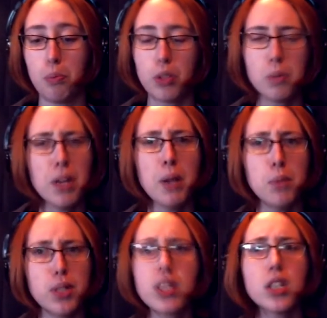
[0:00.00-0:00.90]

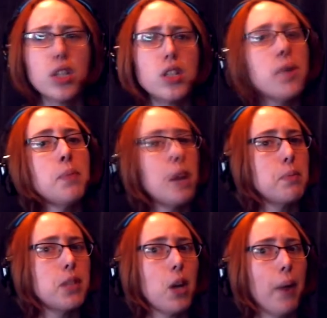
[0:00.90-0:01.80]

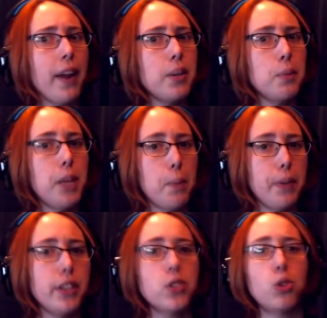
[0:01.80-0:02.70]
Sometimes I'll randomly
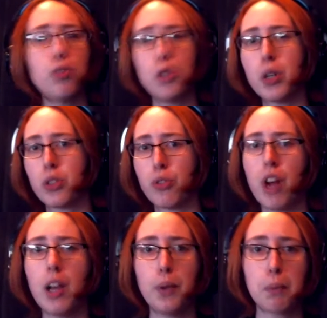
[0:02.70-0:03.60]
appear, so if you guys are
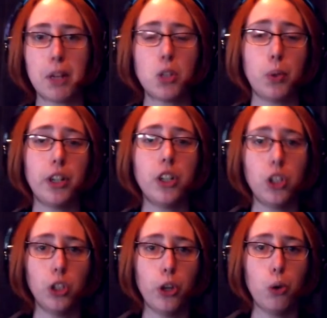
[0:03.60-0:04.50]
following my Twitter,
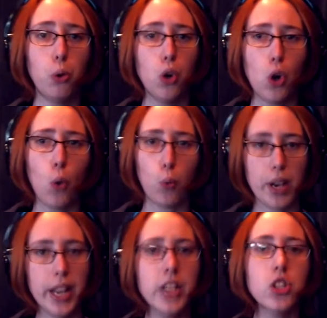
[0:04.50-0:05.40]
you'll know
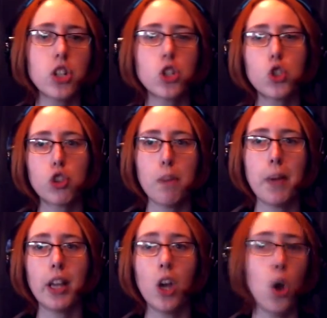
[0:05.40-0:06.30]
when he starts
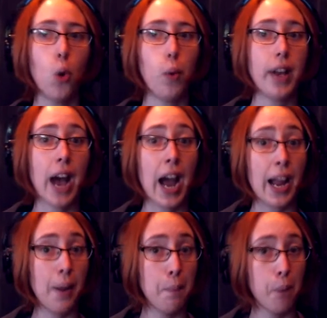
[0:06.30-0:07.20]
streaming, when
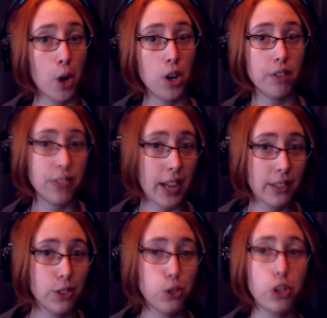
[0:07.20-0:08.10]
I'm part of
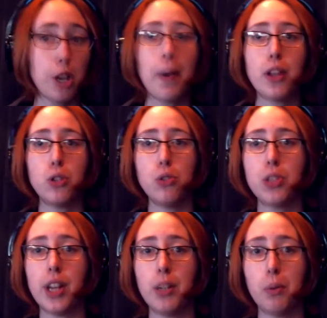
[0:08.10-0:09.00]
that stream. I do
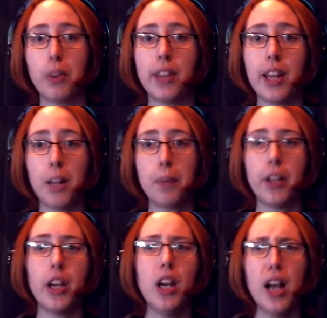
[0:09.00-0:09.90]
tend to put that up
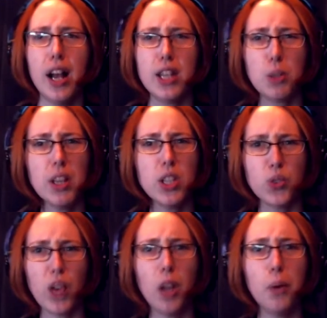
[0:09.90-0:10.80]
there, as well as
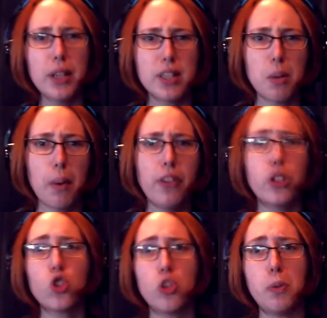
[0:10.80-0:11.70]
following some
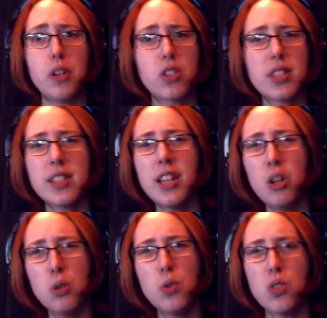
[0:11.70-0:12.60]
other streamers, because I
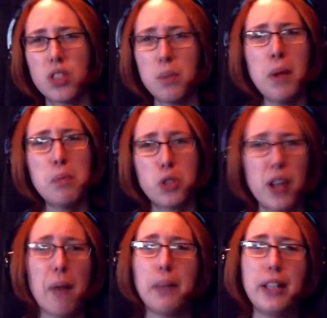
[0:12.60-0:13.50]
know sometimes you're
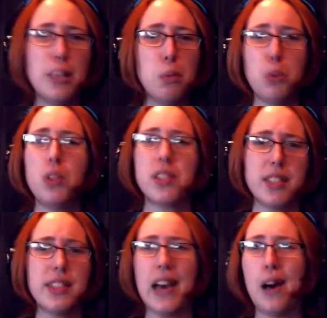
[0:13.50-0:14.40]
not really in the mood to
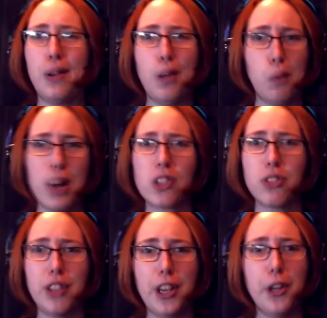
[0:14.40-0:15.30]
sit down and watch
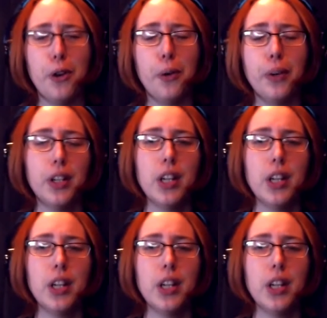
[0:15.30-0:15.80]
a video,